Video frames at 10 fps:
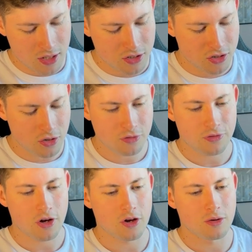two
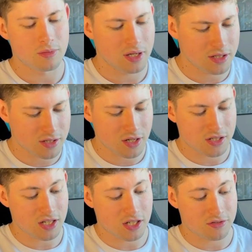foam inserts.
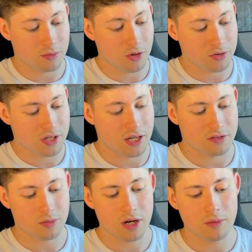I actually have some models in here
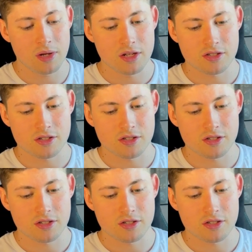as well.